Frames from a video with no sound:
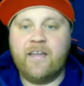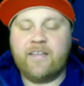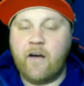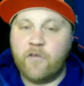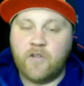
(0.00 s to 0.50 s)

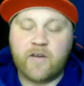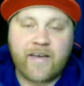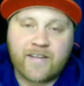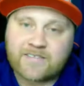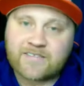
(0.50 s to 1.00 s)
Now, if you look
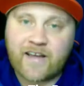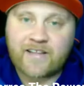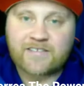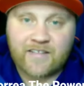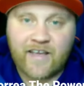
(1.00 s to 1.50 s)
at his
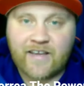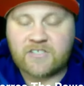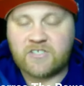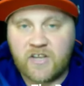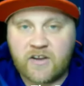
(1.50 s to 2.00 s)
stats
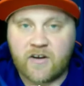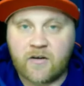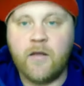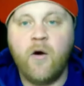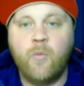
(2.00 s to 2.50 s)
last
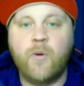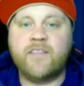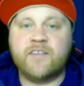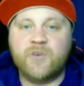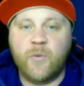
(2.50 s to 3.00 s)
year with
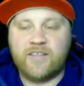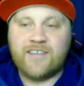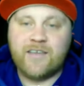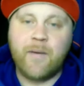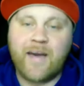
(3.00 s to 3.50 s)
the
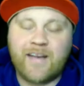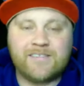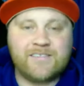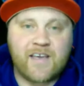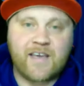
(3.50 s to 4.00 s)
Twins, he
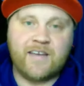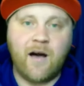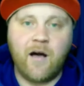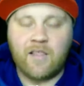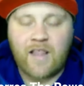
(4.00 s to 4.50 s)
batted second
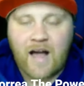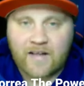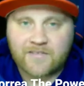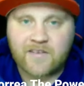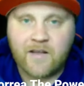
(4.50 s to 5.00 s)
a lot.